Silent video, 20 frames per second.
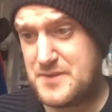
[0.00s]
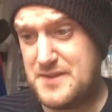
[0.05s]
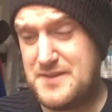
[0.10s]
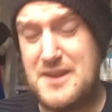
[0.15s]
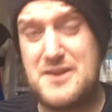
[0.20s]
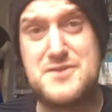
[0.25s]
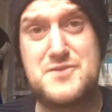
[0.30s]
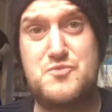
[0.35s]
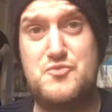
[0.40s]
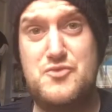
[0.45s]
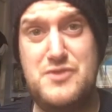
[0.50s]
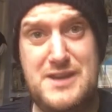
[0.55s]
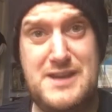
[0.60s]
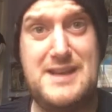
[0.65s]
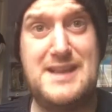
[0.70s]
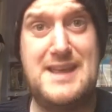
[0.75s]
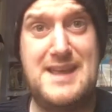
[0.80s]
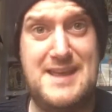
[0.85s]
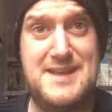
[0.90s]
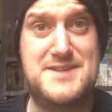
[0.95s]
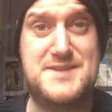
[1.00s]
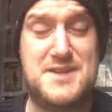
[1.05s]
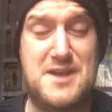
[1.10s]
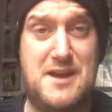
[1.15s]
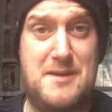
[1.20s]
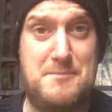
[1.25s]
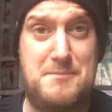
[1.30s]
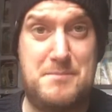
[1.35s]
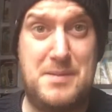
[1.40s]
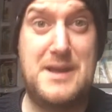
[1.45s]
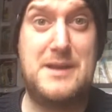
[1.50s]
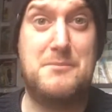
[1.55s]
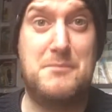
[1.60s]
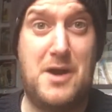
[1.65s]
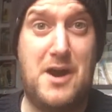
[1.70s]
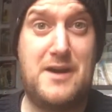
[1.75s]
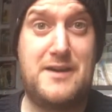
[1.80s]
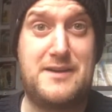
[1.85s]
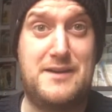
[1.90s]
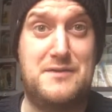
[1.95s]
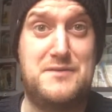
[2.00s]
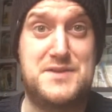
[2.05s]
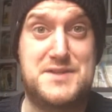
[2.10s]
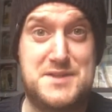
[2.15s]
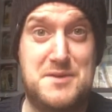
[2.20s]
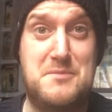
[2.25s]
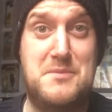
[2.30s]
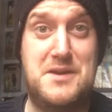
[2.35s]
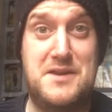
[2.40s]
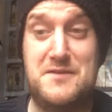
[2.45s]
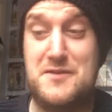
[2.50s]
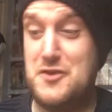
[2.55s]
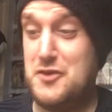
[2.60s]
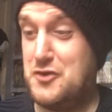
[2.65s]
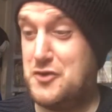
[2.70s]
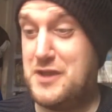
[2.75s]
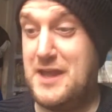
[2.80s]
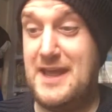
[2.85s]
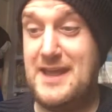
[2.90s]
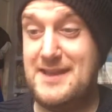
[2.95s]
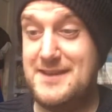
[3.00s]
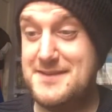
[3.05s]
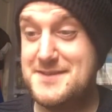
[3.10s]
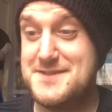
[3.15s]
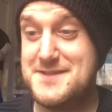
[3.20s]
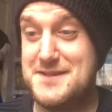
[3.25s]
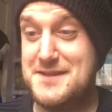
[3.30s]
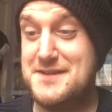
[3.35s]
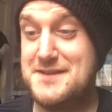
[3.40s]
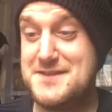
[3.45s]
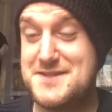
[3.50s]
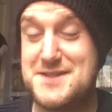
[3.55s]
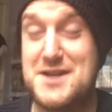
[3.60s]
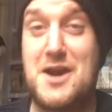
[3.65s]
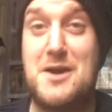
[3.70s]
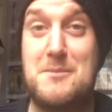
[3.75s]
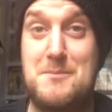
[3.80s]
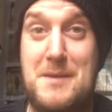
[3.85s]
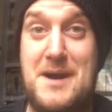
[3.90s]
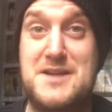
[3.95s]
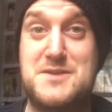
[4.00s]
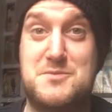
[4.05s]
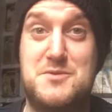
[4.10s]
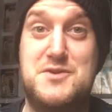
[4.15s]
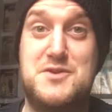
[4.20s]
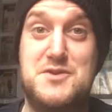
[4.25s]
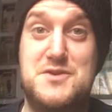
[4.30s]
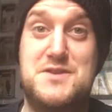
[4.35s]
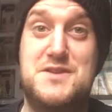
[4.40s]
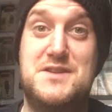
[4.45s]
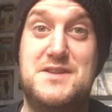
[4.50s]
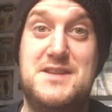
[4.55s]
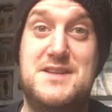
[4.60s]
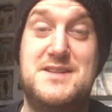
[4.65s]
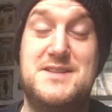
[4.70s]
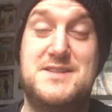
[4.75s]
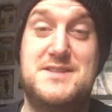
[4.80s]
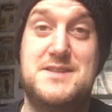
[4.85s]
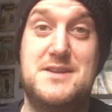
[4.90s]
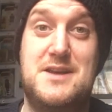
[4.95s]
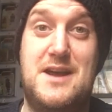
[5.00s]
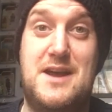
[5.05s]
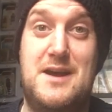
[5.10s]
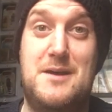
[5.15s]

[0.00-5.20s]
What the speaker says: There's really is a big market for somebody in the UK to start mass producing these